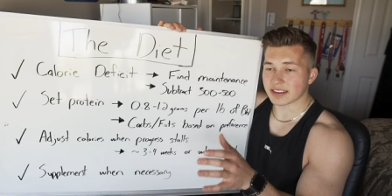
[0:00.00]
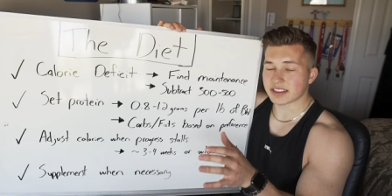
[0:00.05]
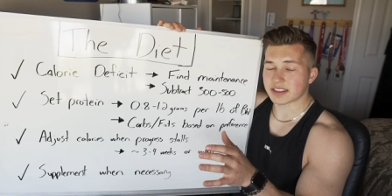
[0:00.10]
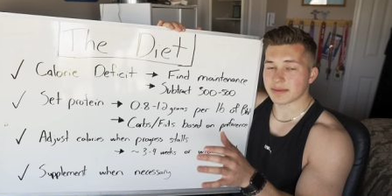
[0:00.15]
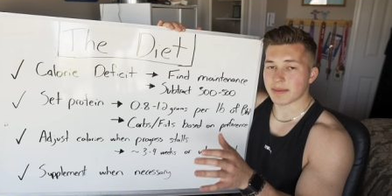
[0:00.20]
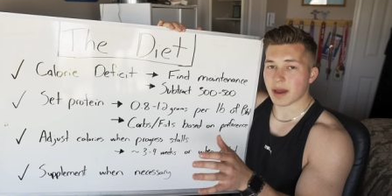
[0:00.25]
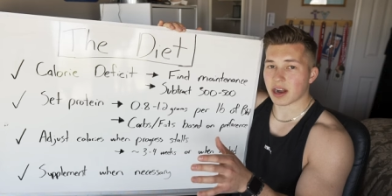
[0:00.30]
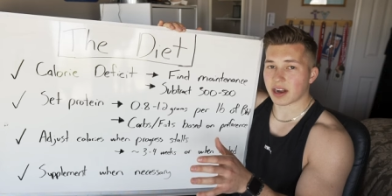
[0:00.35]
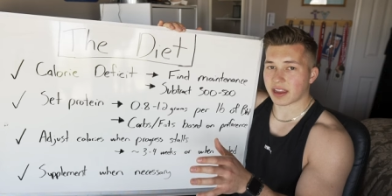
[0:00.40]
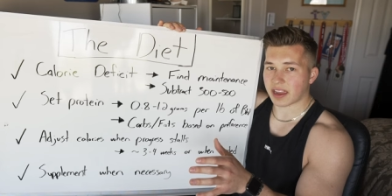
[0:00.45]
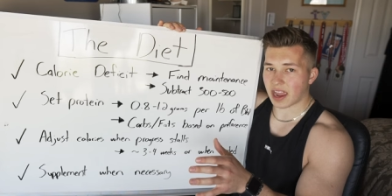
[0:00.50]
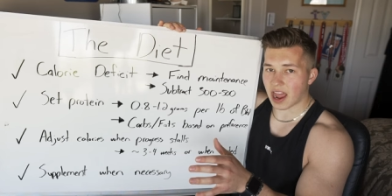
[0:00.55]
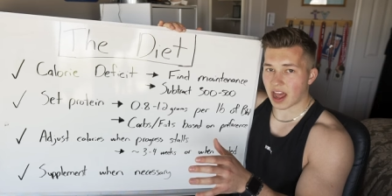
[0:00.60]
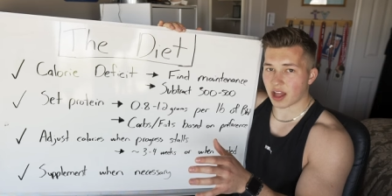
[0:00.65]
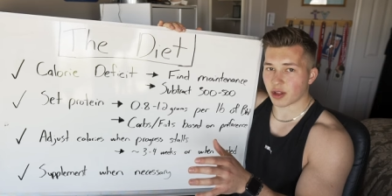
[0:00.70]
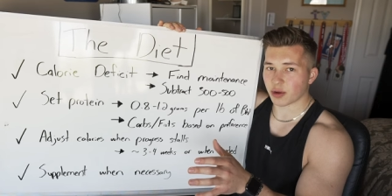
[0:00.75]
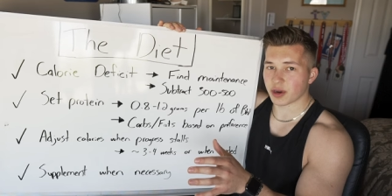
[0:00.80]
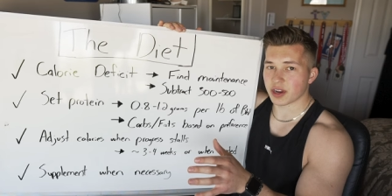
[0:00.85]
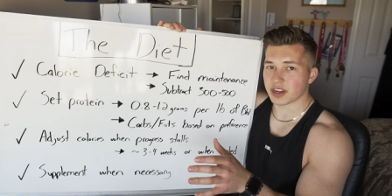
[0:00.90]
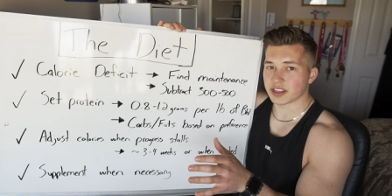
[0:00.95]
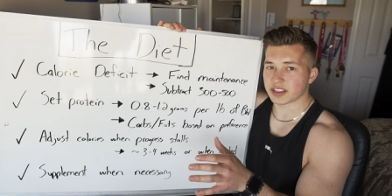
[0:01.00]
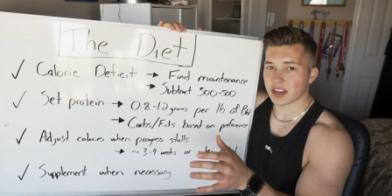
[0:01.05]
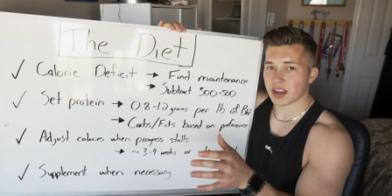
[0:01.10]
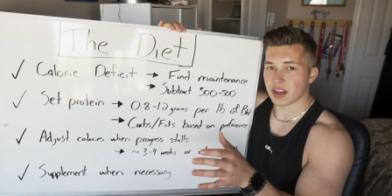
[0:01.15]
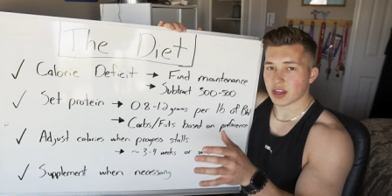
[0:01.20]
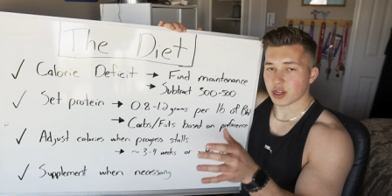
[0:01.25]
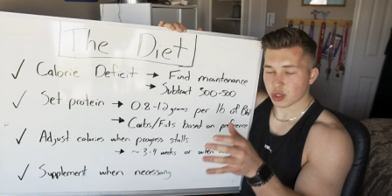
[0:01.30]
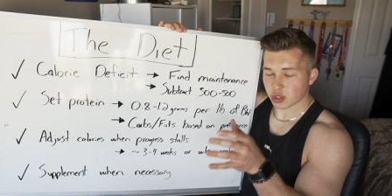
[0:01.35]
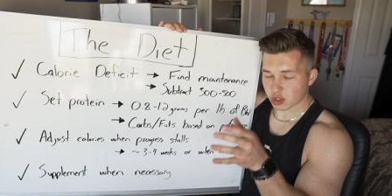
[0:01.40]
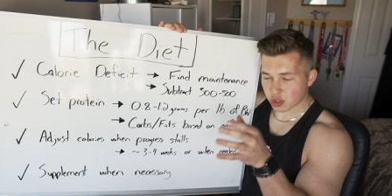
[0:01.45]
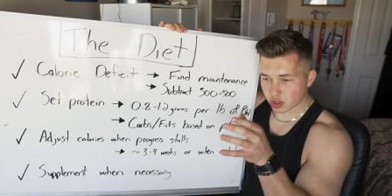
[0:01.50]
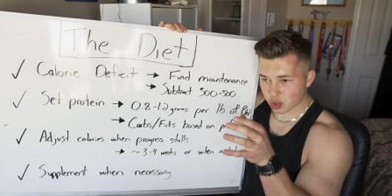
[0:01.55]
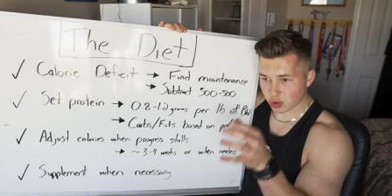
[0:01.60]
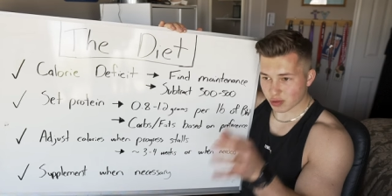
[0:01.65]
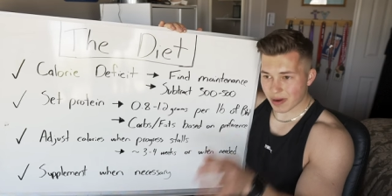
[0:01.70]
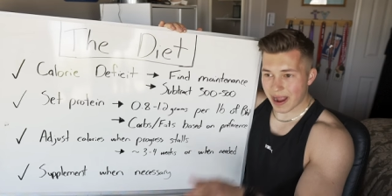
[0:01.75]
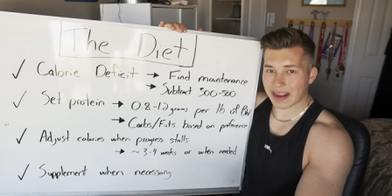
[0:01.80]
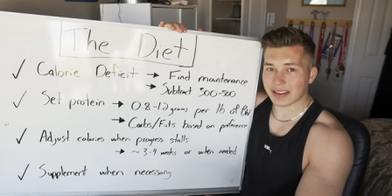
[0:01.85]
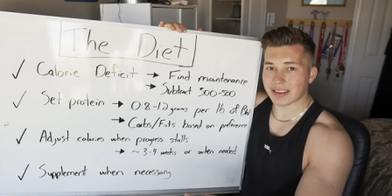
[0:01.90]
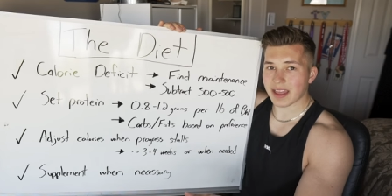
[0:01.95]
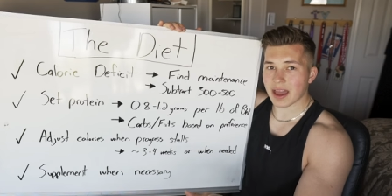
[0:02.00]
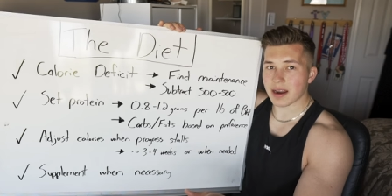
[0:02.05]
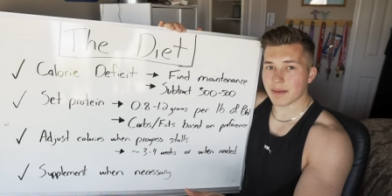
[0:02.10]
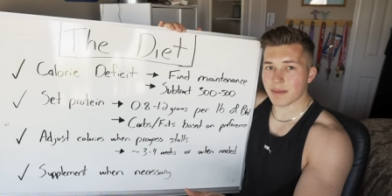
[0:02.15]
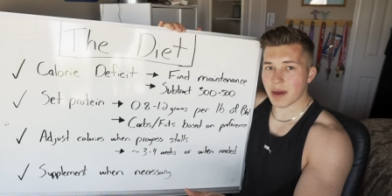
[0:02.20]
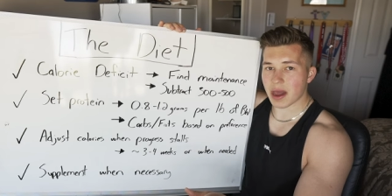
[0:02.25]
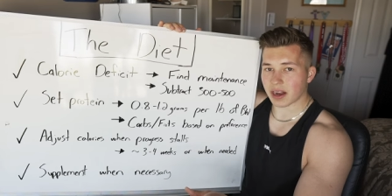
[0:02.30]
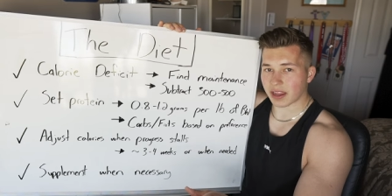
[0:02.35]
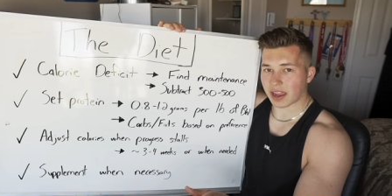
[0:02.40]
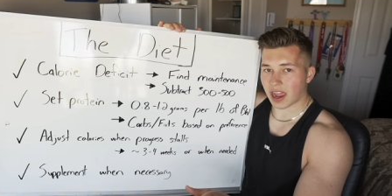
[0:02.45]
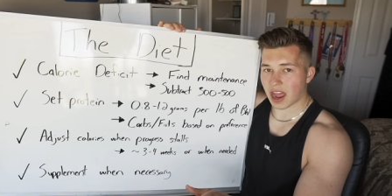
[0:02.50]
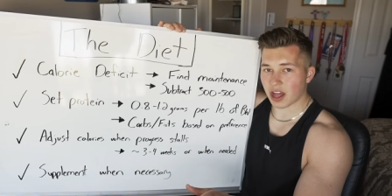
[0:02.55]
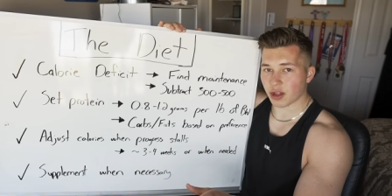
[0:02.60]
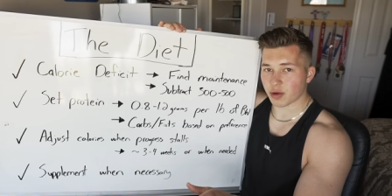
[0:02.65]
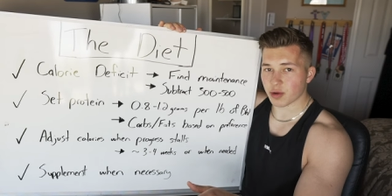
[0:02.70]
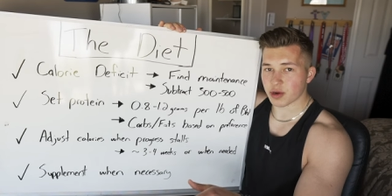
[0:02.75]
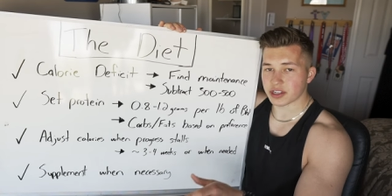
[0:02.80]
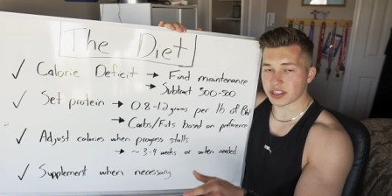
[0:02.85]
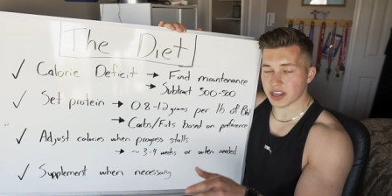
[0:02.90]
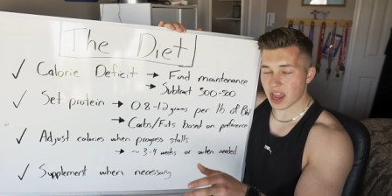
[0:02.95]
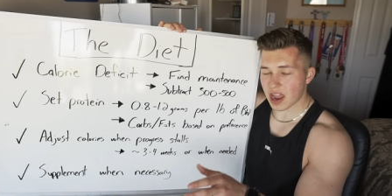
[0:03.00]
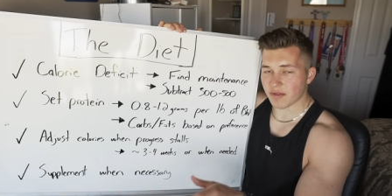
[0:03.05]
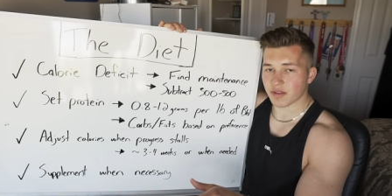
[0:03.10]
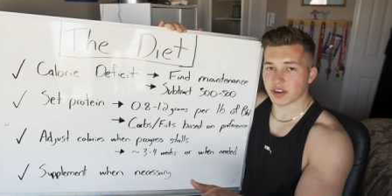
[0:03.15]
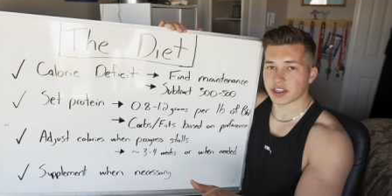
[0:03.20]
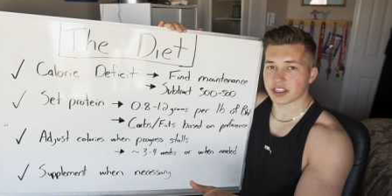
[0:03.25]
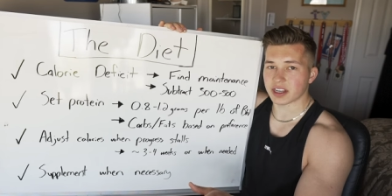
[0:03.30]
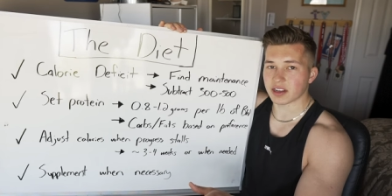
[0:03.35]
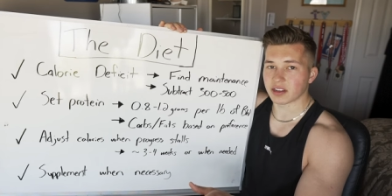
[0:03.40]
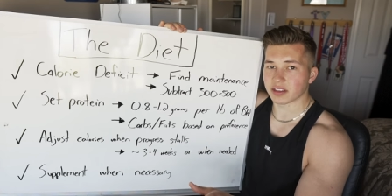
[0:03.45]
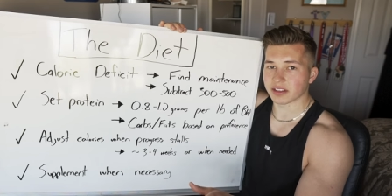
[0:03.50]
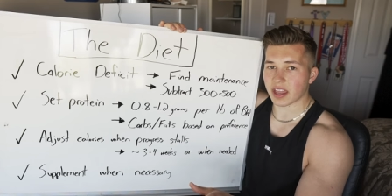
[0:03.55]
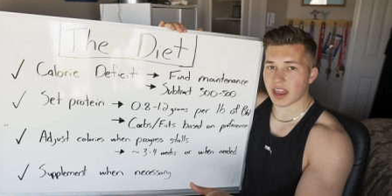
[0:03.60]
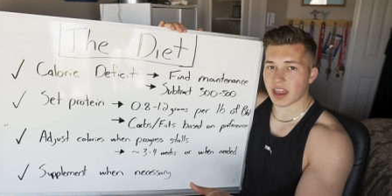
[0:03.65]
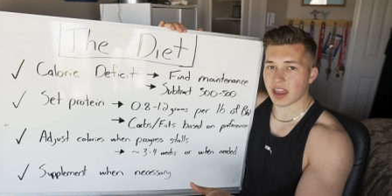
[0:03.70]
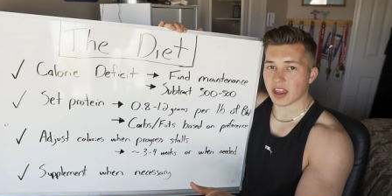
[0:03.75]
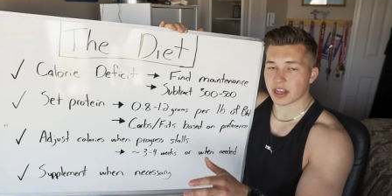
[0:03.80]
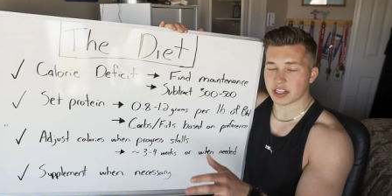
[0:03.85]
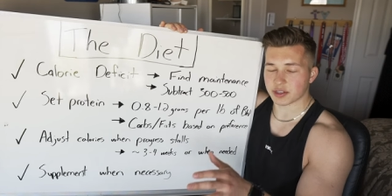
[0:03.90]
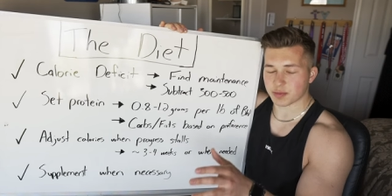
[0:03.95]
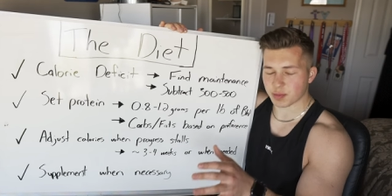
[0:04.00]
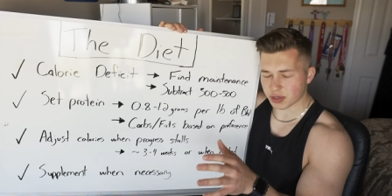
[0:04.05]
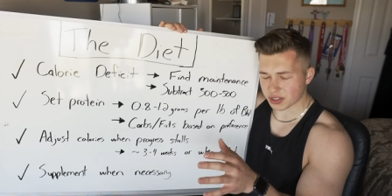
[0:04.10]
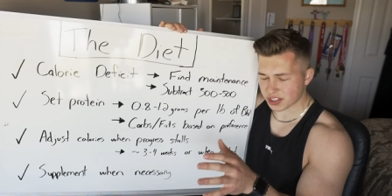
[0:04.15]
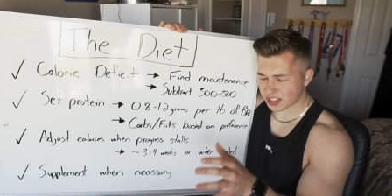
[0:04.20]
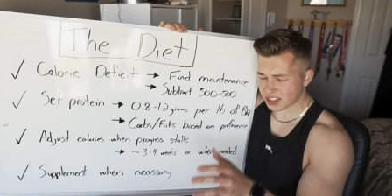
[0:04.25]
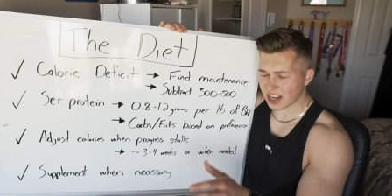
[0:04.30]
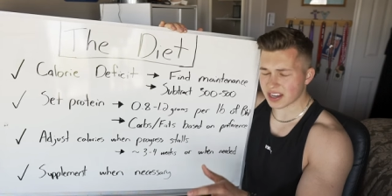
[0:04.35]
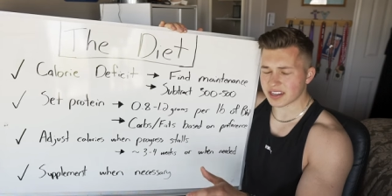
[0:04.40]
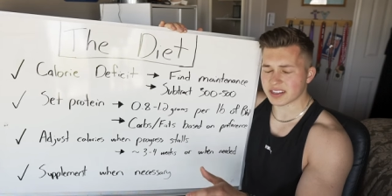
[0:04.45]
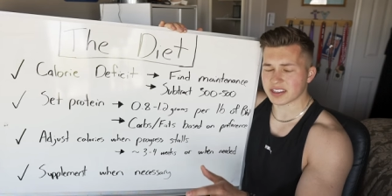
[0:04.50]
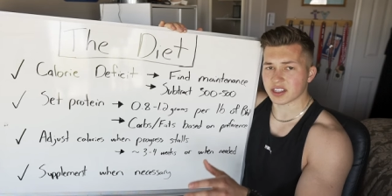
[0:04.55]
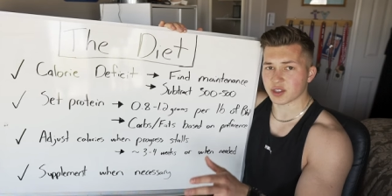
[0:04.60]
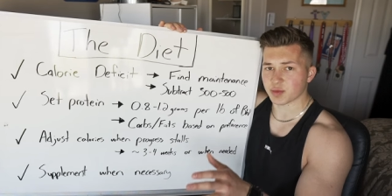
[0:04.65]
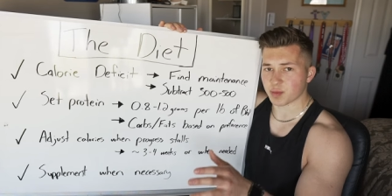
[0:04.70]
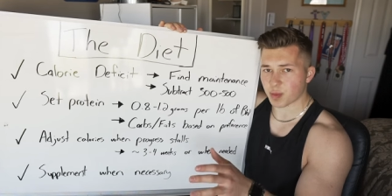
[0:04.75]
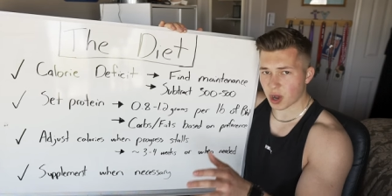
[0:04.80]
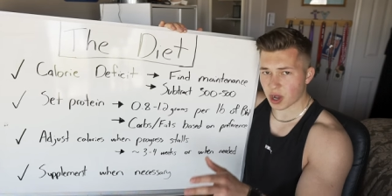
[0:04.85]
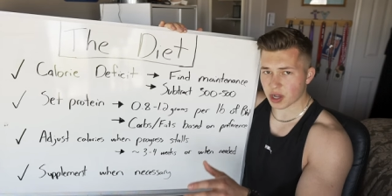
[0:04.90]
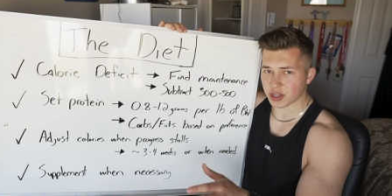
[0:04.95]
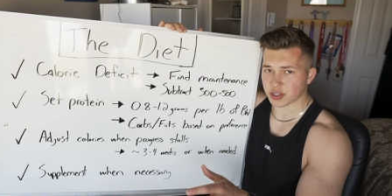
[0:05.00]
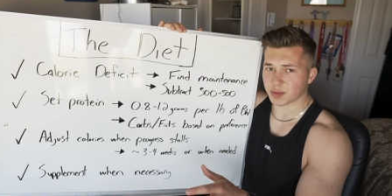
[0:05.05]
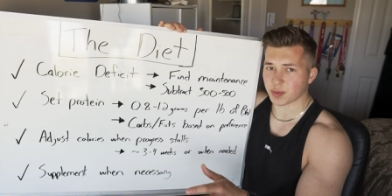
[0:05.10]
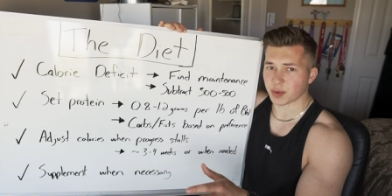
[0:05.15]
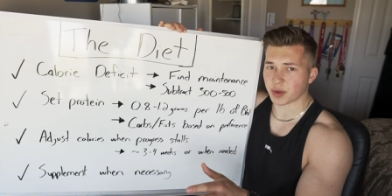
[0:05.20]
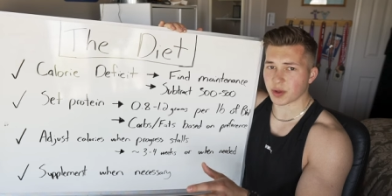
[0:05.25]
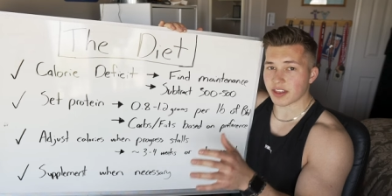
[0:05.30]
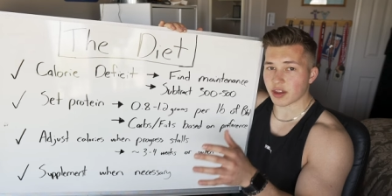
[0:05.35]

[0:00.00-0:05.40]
this amount of calories, track that amount of calories every single day as precise as possible,